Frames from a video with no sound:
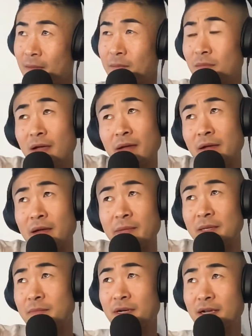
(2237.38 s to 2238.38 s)

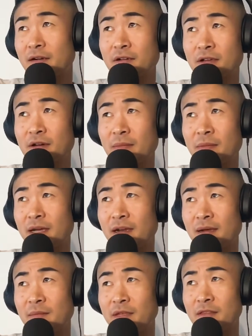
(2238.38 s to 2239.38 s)
but I don't know. I'm
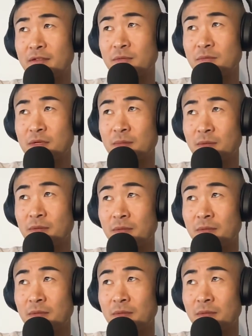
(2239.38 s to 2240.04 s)
not those people,